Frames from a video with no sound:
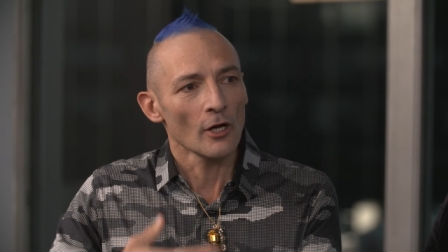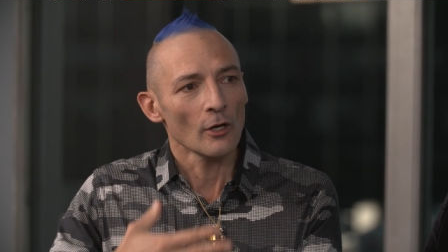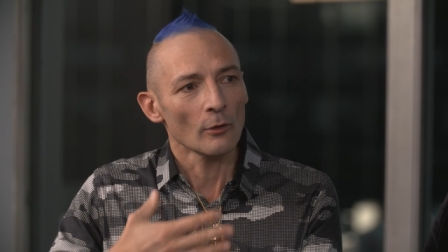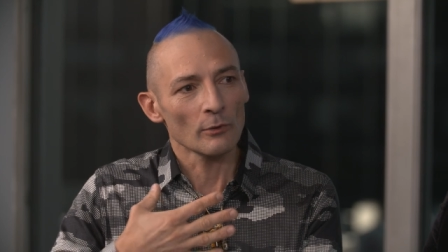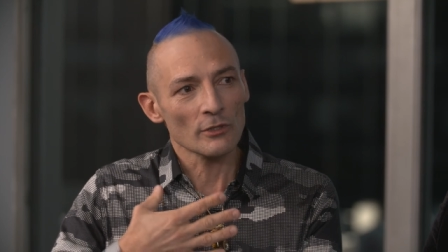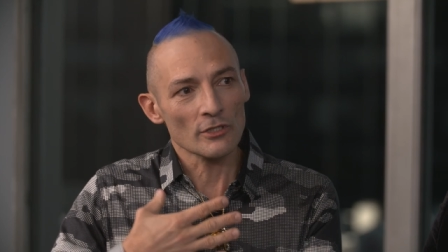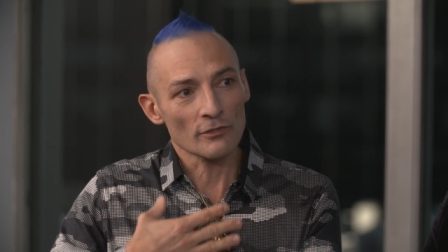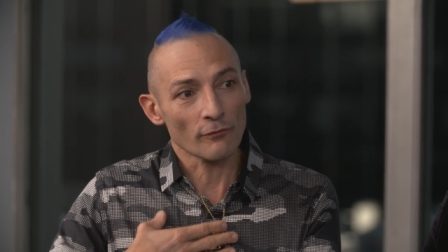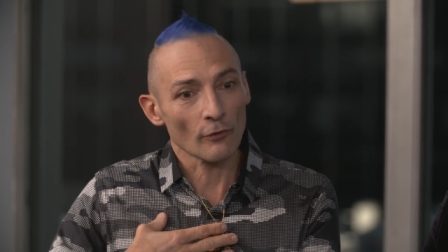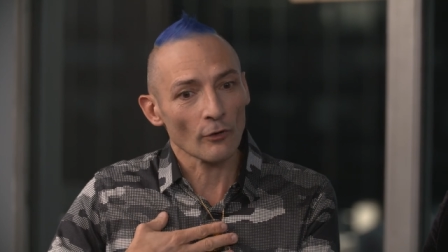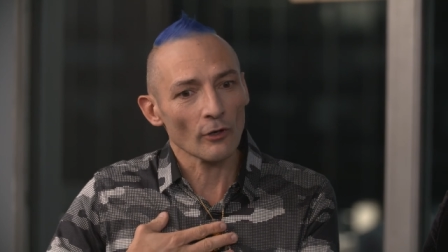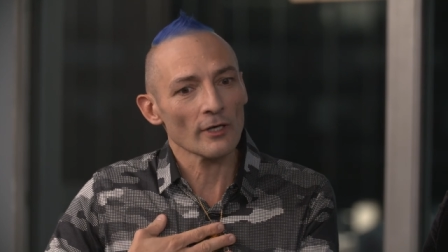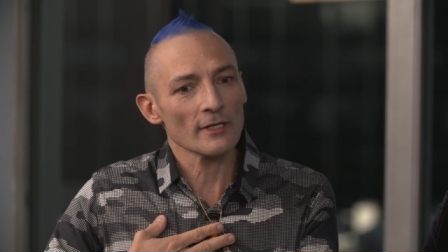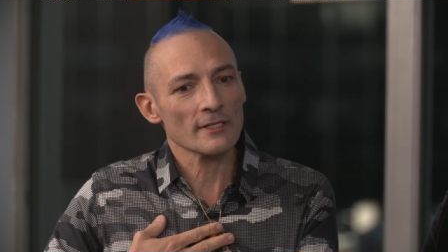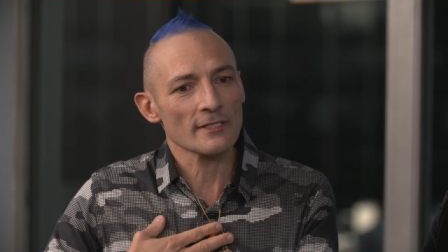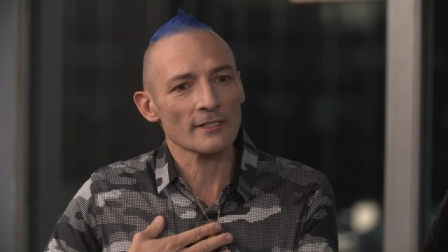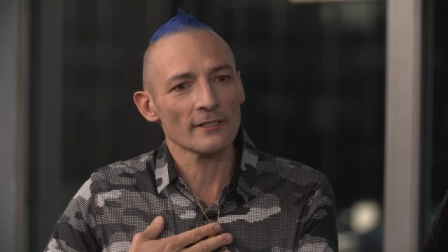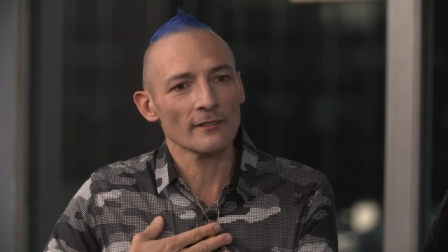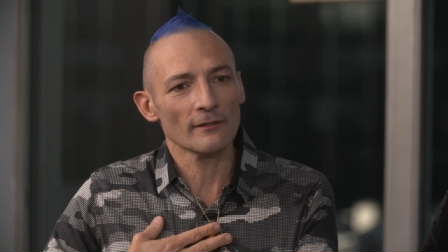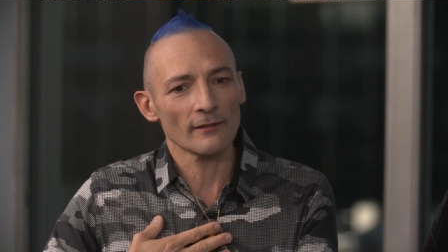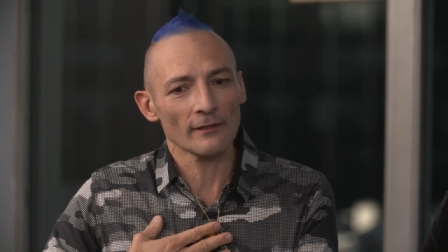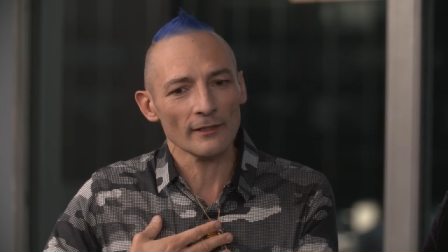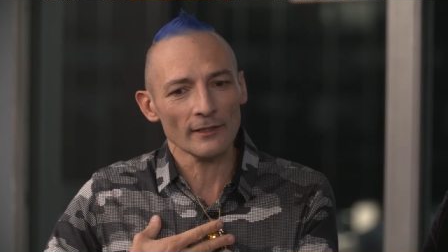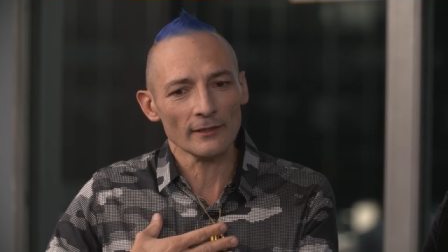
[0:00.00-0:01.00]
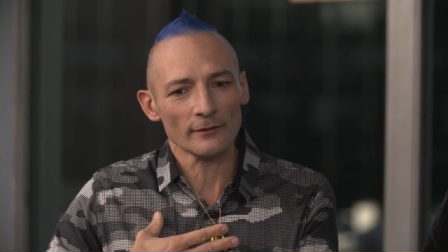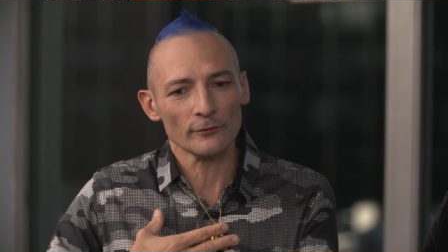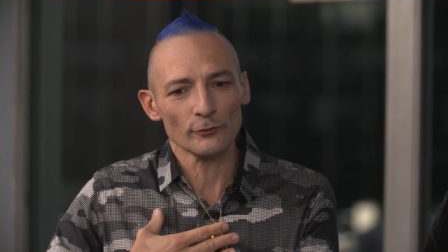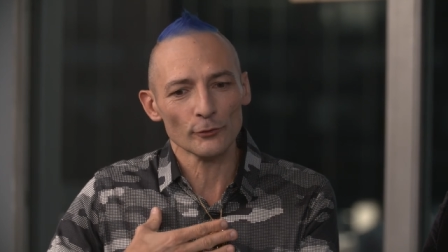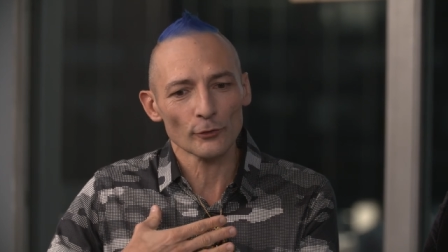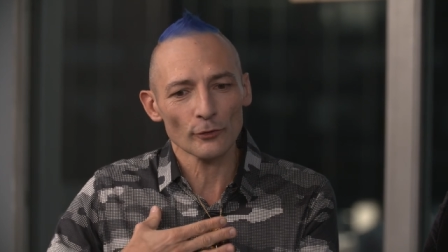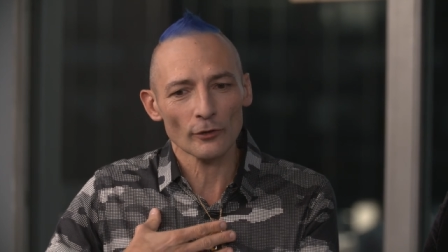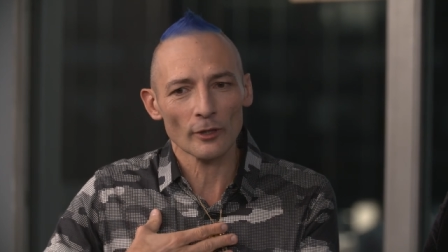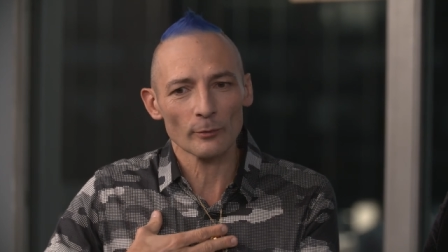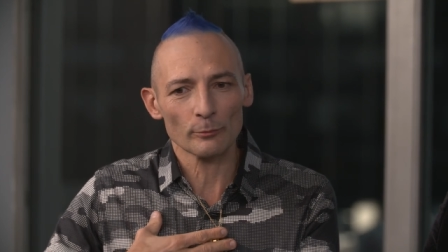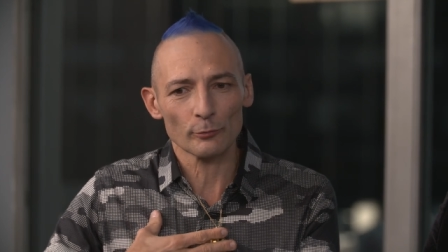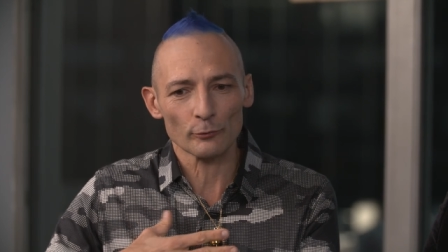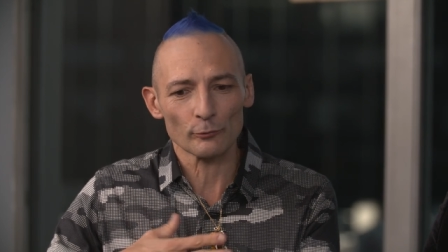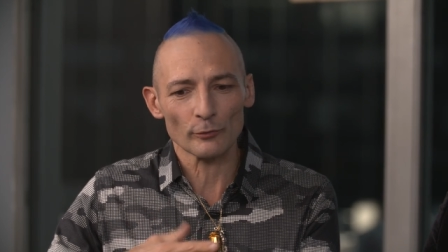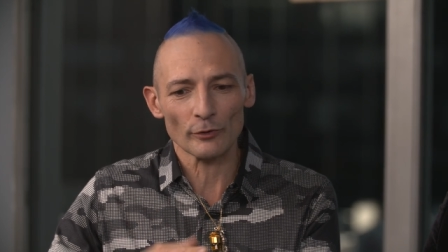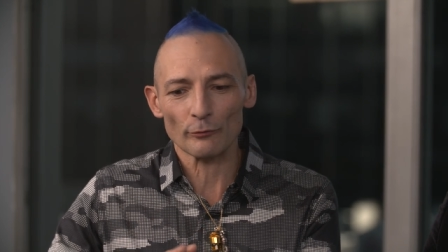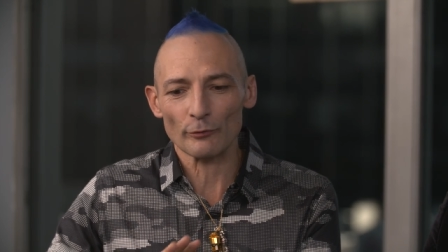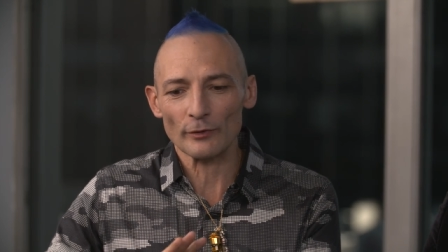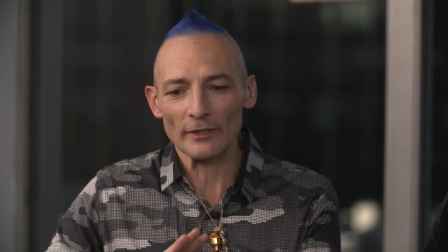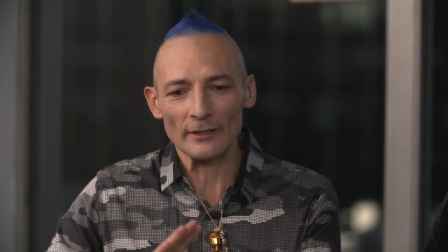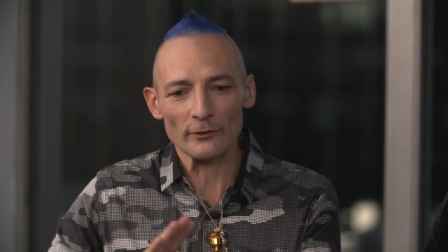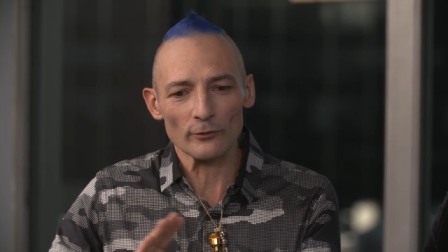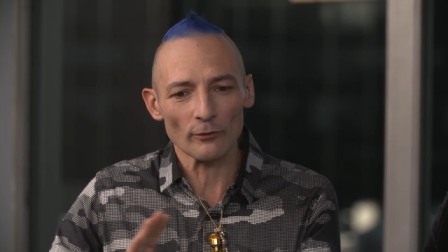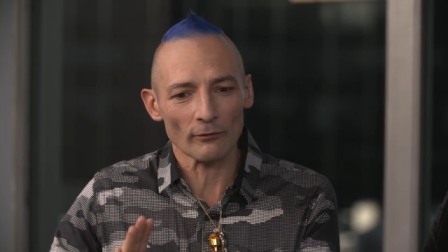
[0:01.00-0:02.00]
which for us in Europe, we
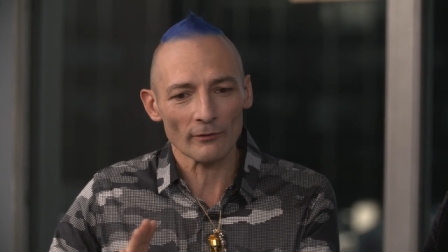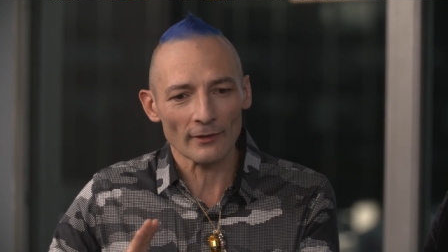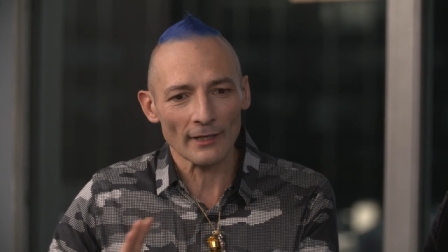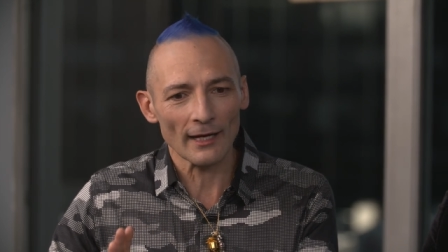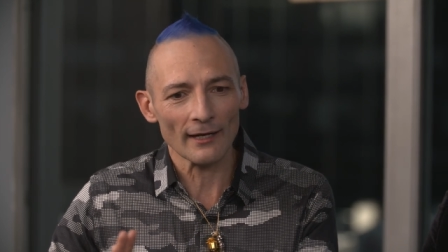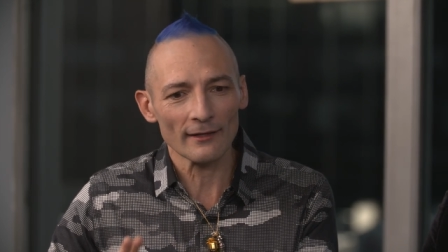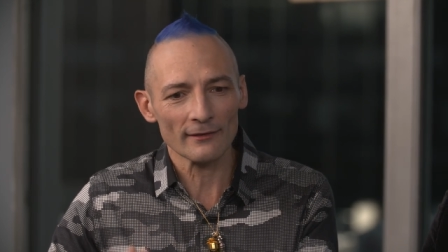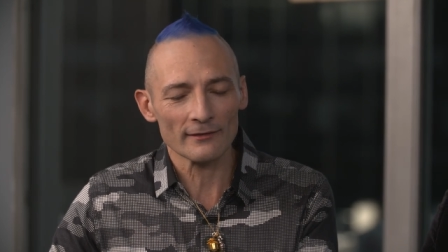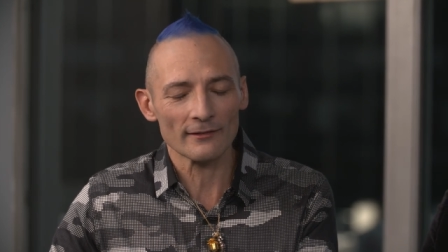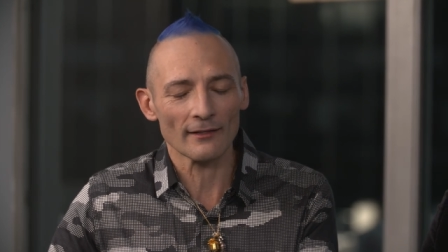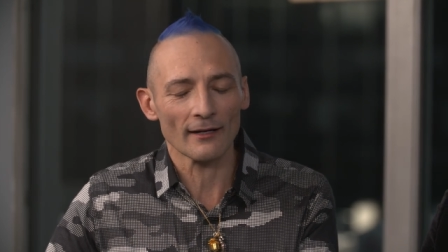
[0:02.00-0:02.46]
really don't like